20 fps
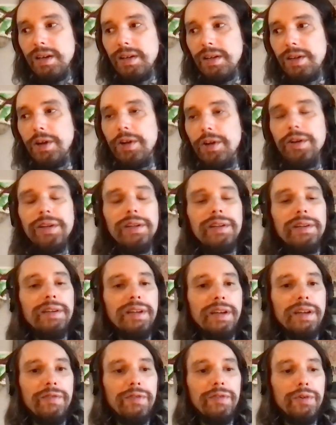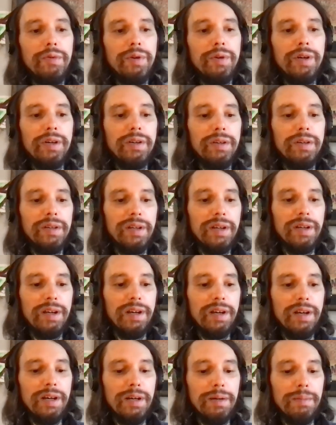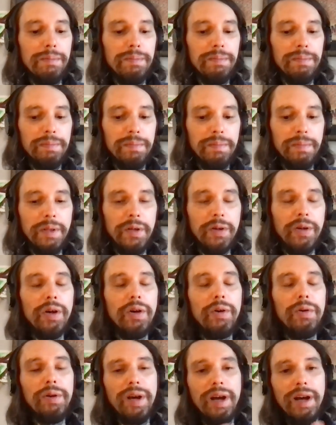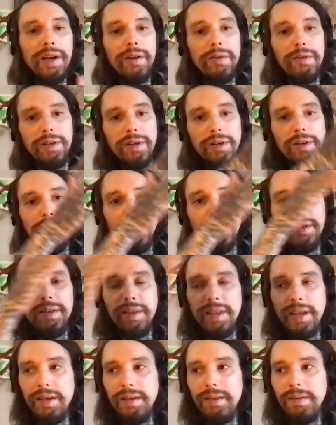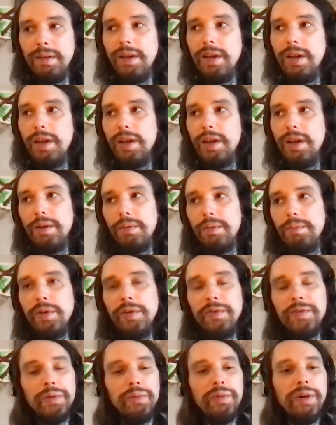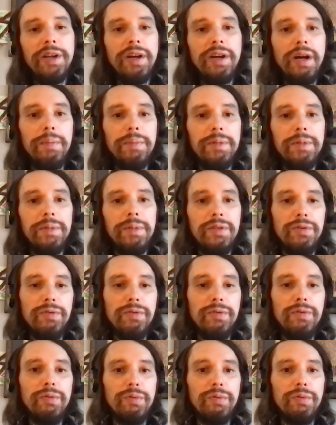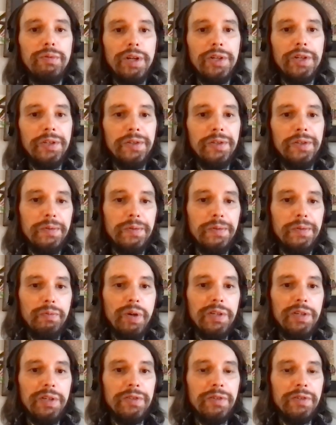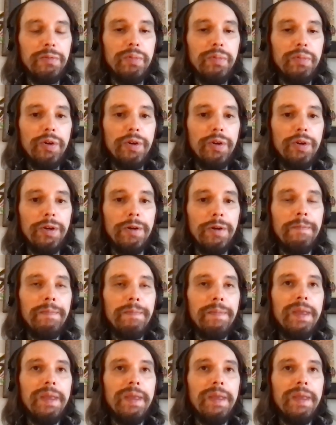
curtain, if you will, their own iron curtain that moves right up to Russia's western border.